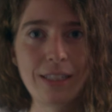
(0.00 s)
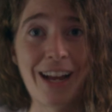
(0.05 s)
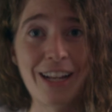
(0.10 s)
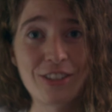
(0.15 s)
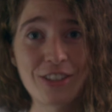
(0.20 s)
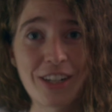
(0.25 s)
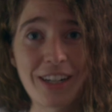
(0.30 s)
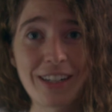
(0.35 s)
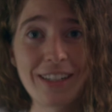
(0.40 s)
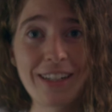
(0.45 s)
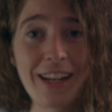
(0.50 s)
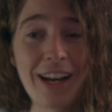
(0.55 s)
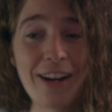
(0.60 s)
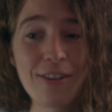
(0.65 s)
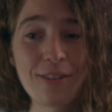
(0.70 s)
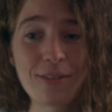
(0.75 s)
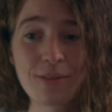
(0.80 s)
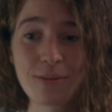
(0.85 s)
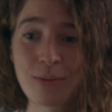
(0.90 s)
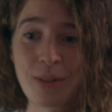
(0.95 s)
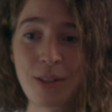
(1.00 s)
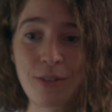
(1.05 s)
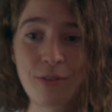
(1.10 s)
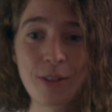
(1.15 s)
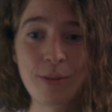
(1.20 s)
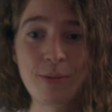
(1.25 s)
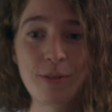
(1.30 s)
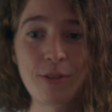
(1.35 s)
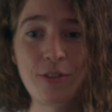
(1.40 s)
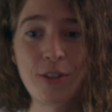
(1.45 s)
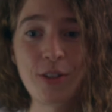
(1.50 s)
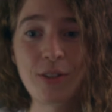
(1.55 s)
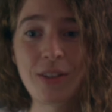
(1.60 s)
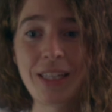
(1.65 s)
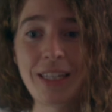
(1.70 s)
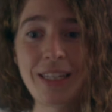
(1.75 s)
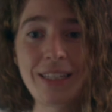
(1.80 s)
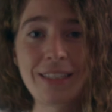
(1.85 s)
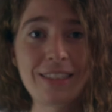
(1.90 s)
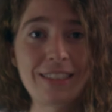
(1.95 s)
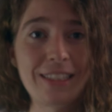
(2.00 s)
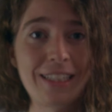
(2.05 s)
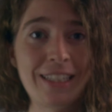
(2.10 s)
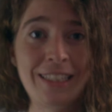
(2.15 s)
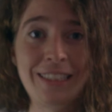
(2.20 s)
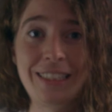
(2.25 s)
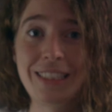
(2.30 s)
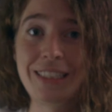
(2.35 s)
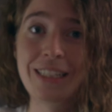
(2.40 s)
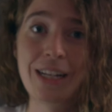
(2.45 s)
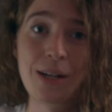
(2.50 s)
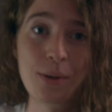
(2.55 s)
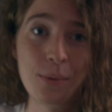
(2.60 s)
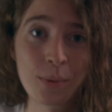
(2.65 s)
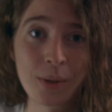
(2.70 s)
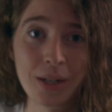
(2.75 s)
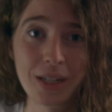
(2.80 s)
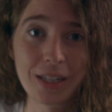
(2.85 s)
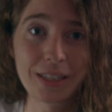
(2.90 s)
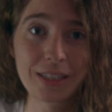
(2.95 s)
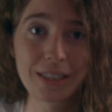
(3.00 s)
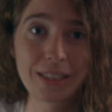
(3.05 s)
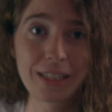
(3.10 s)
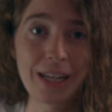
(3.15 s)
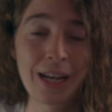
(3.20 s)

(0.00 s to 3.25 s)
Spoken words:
I tried it out. We filmed a few things, it did not work.